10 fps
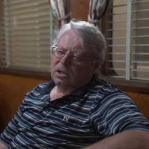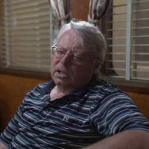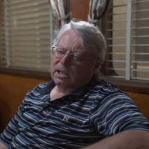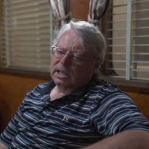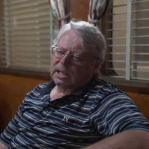
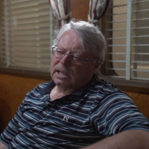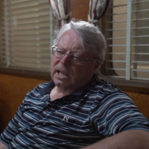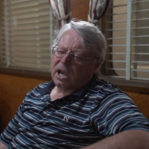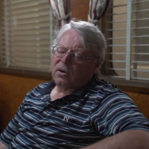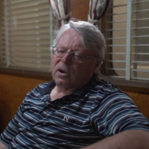uh,
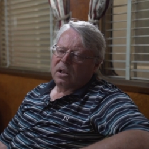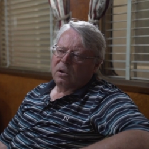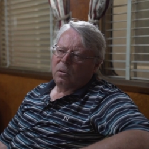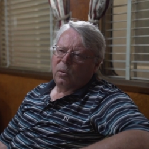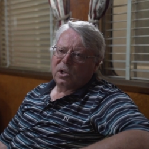
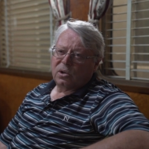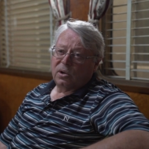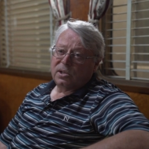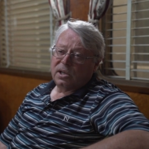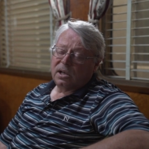area, which
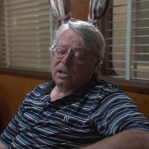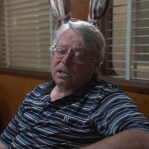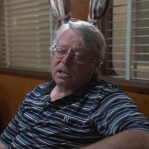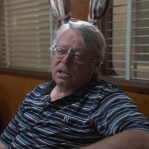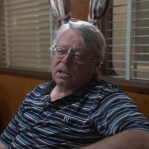I did
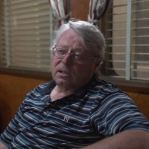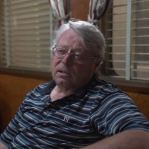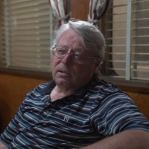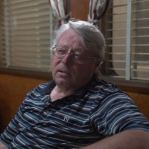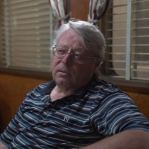
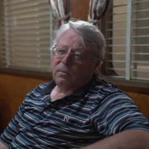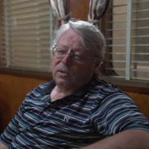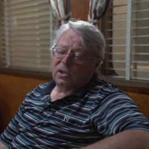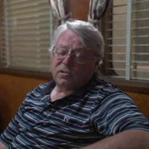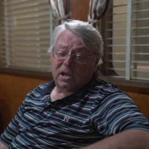uh,
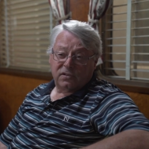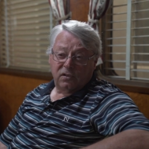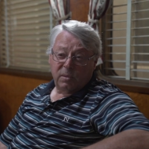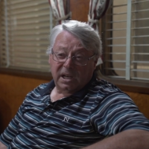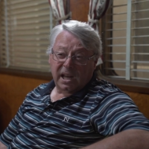with a
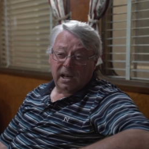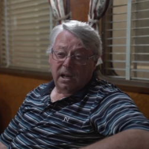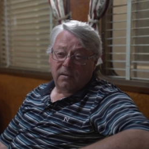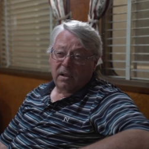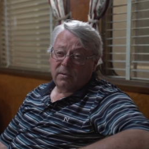transfer back to
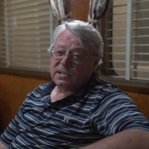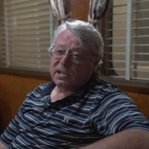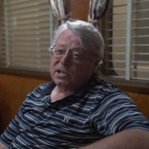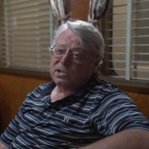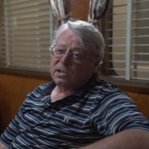Adelaide Railway
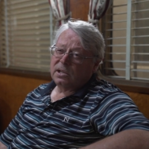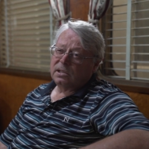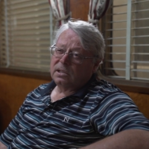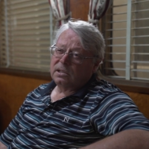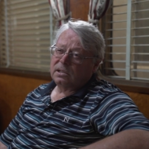Station
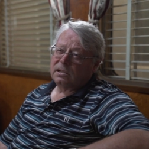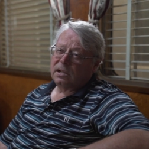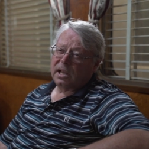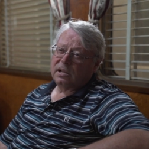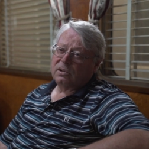in the
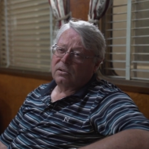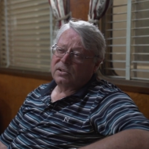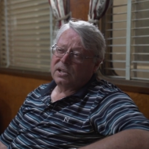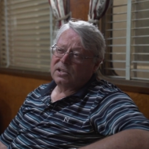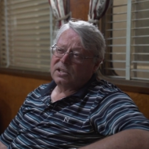late
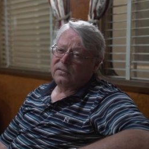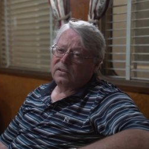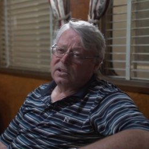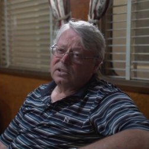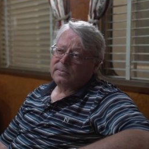
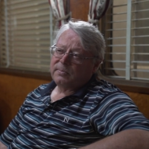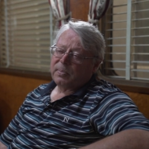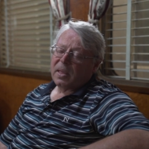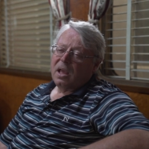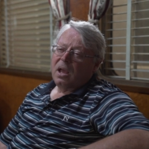1970s.
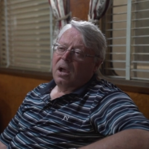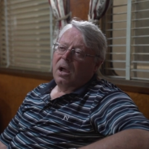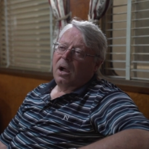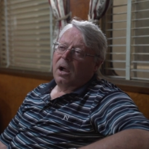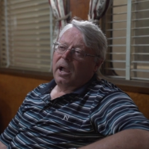
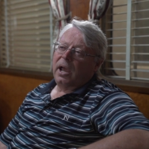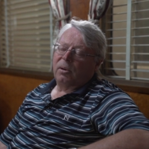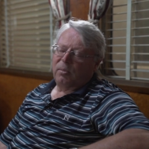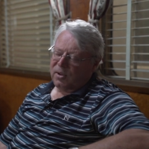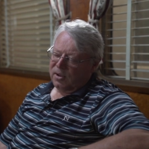
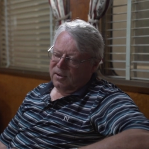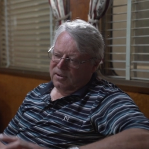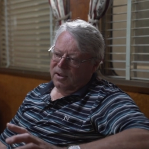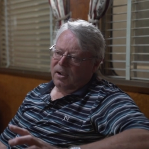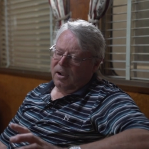And I'm not,
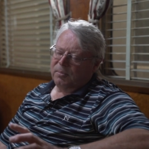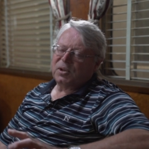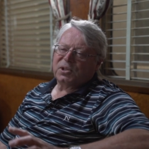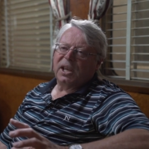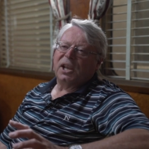I'm
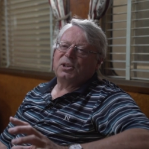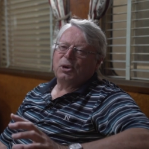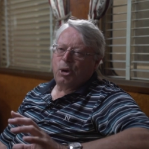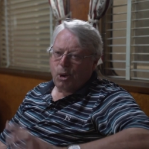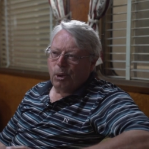not saying it's a
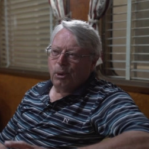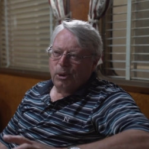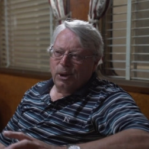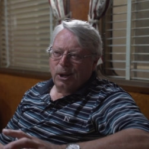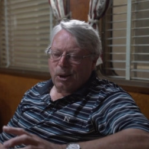
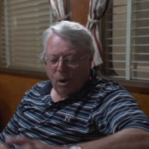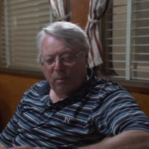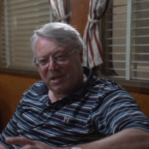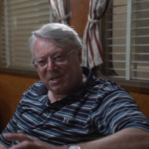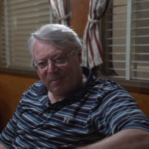good
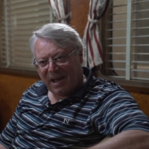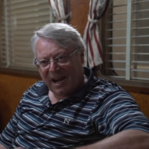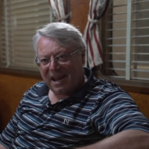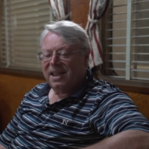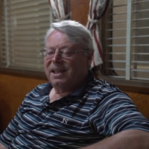comment to make,